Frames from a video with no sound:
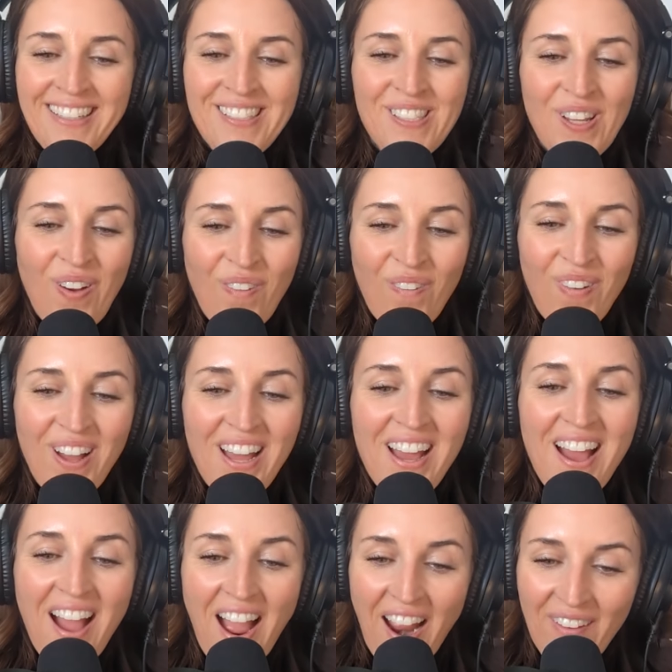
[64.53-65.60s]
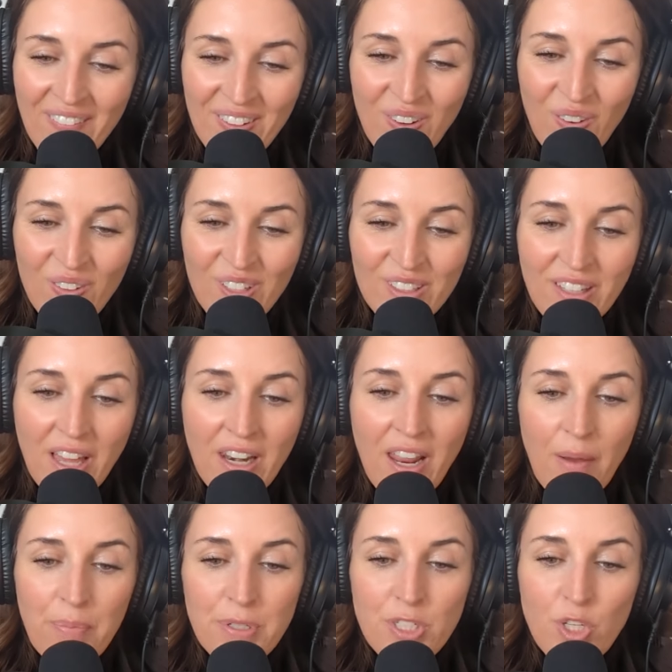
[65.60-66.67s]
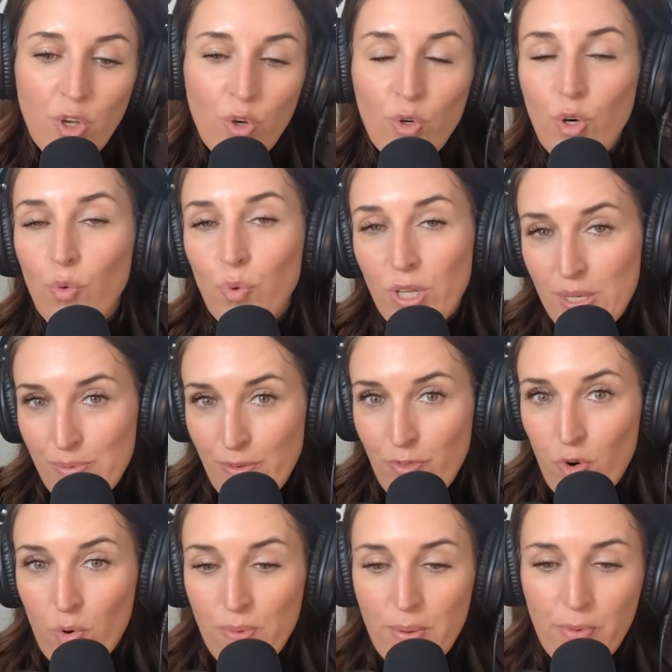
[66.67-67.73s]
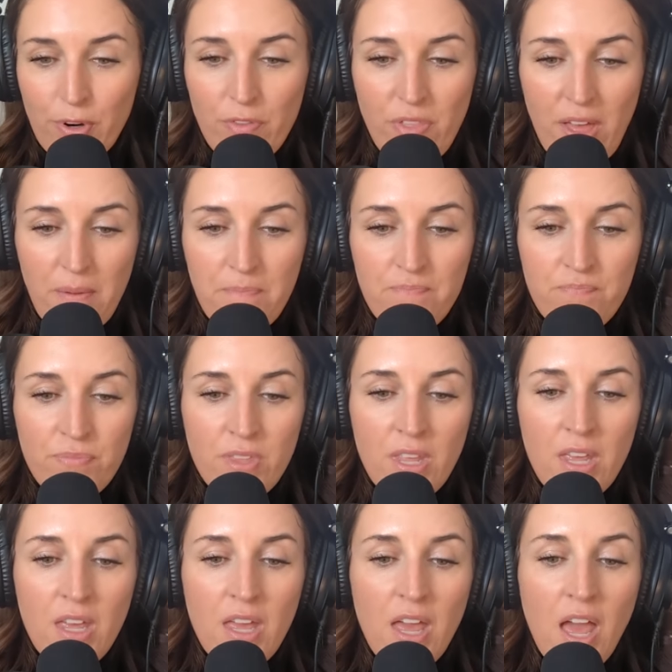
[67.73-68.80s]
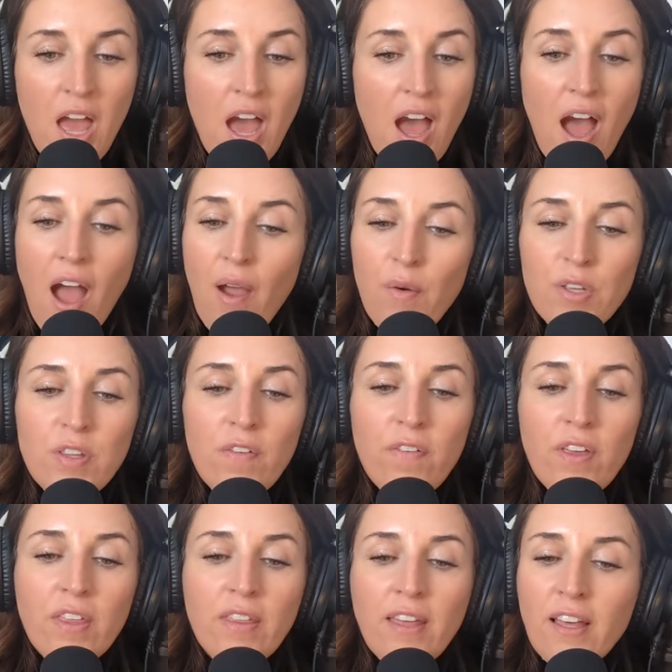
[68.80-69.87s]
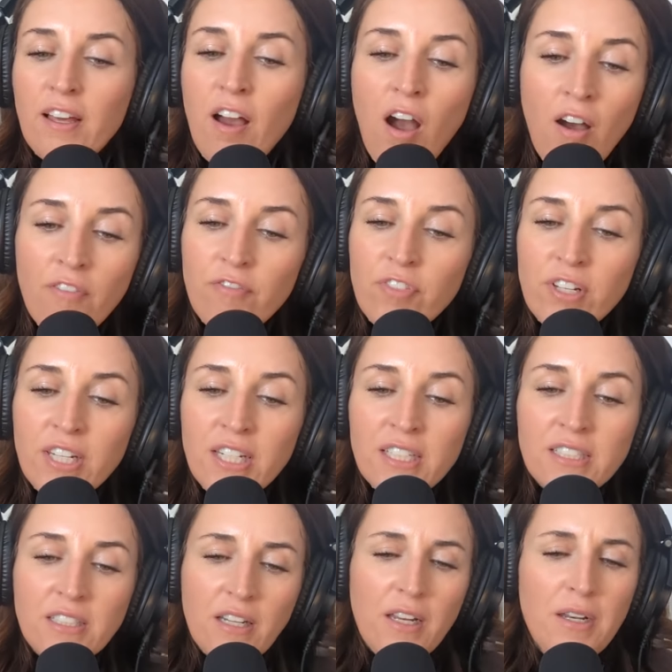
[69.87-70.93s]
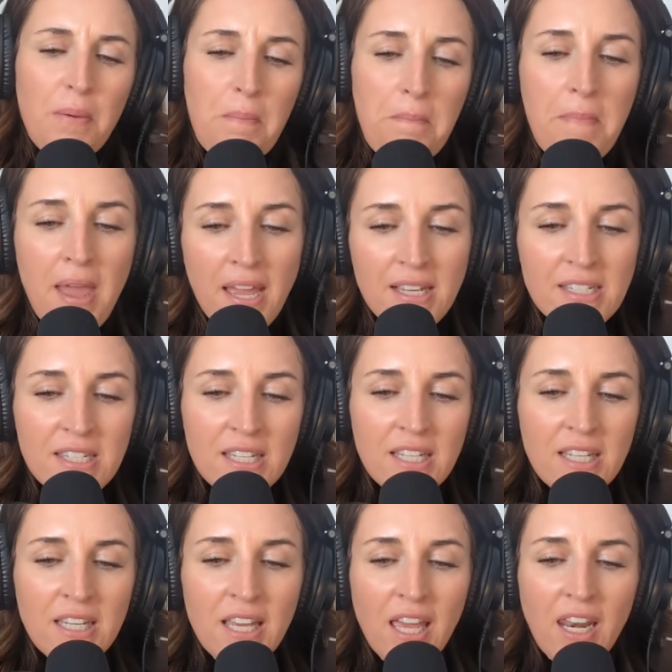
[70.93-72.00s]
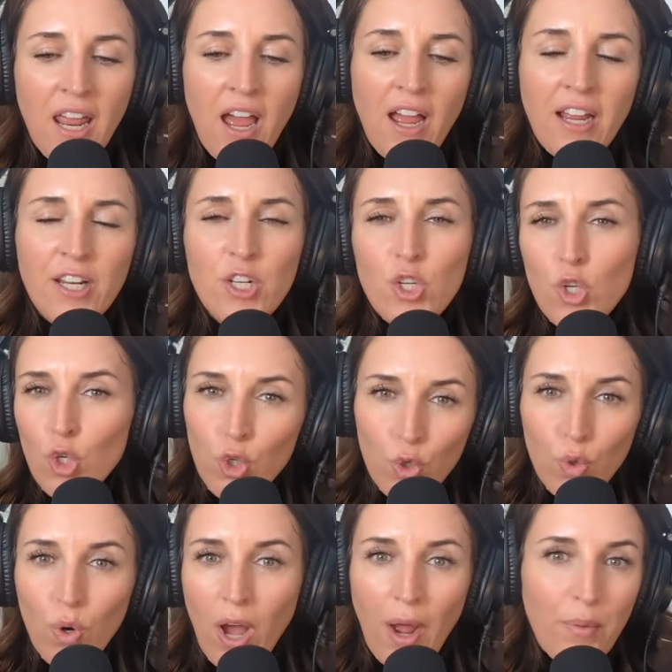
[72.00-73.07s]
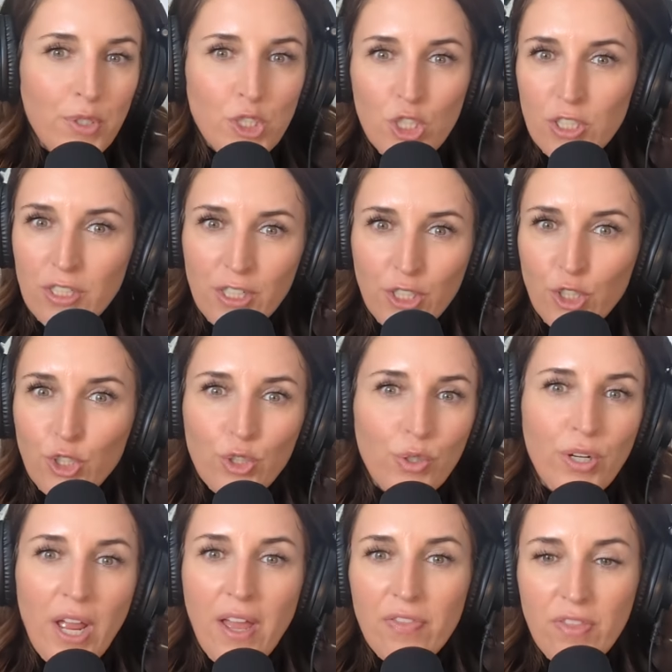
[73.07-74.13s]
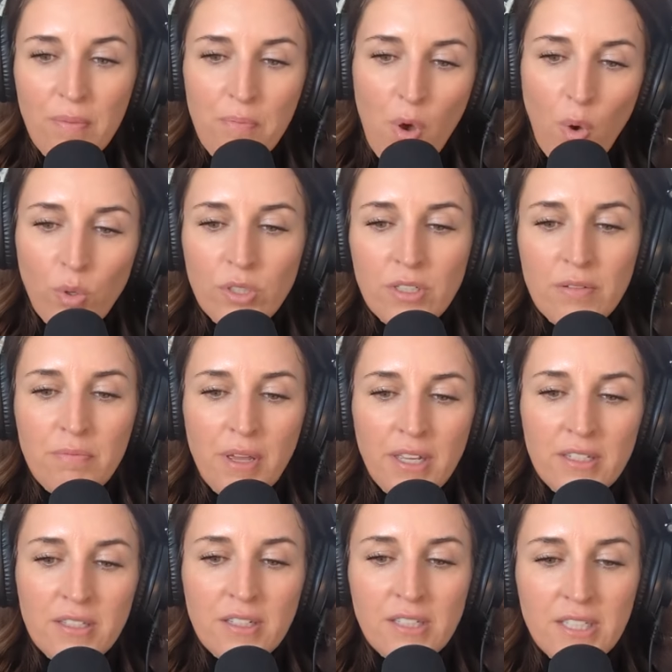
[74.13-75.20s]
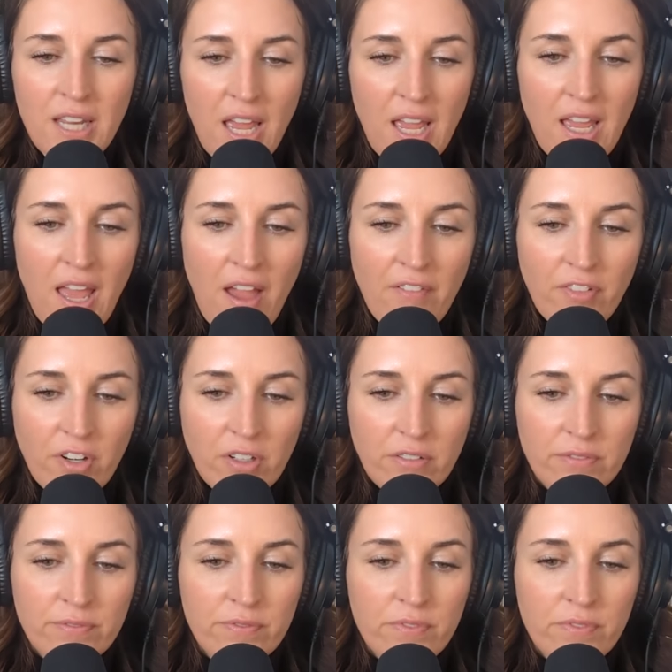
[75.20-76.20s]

So, I recorded that episode a week before my birthday. I was feeling confident and amazing, and I knew I was just going to create the most amazing day ever.